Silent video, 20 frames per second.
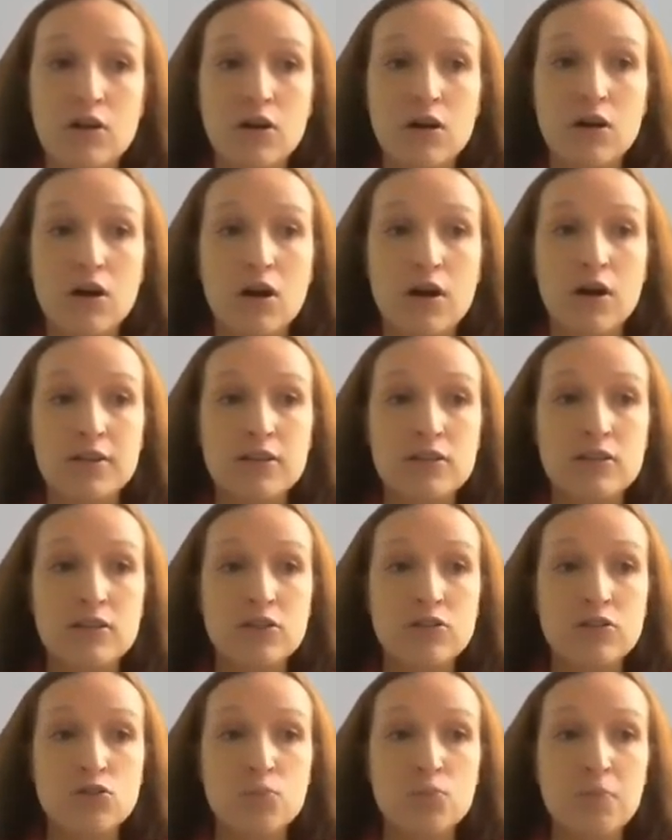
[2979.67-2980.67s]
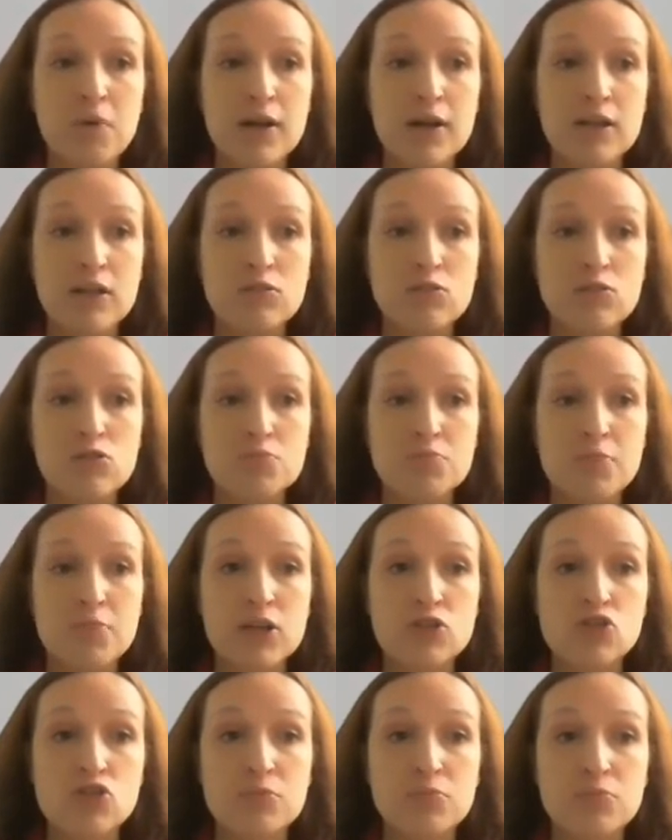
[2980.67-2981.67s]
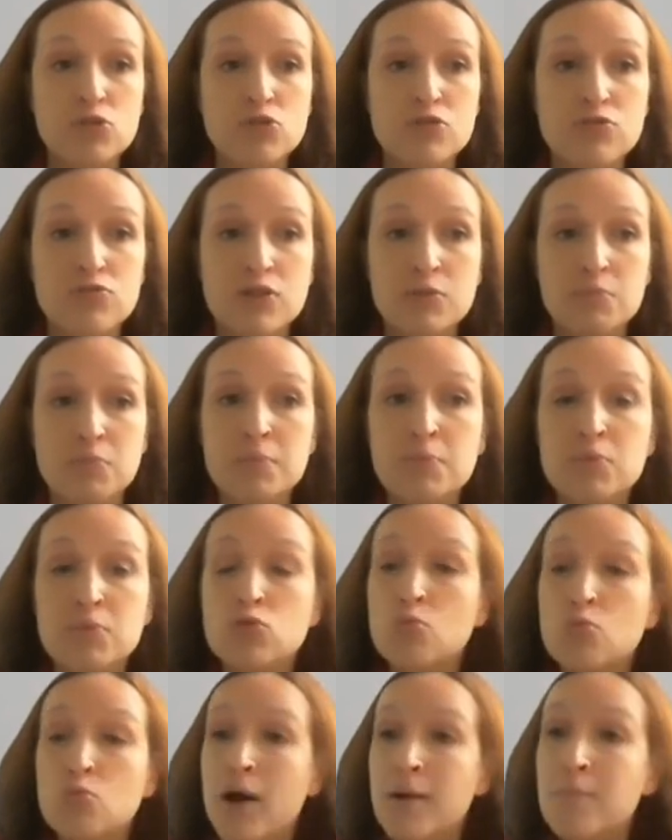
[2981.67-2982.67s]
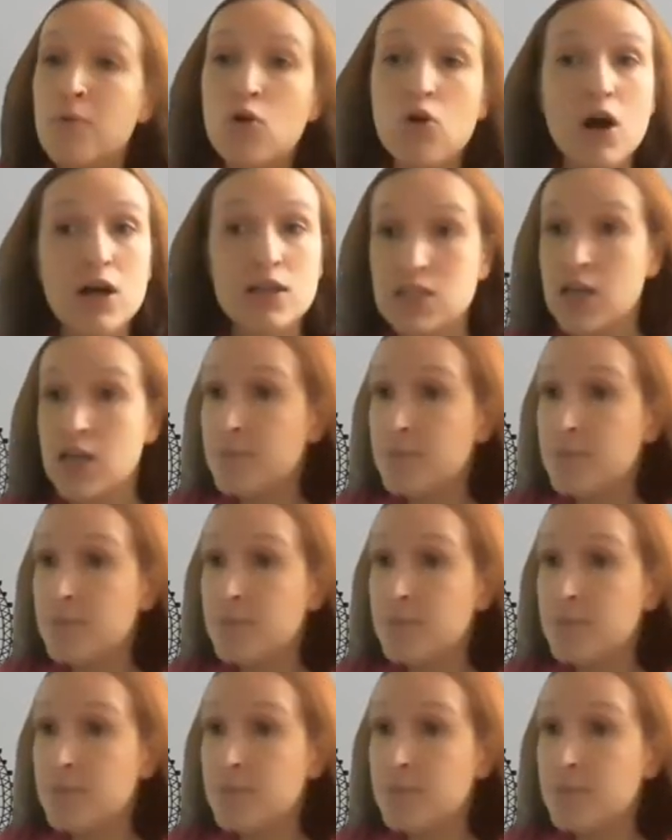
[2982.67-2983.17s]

And the new parking lots may actually motivate people to buy more cars.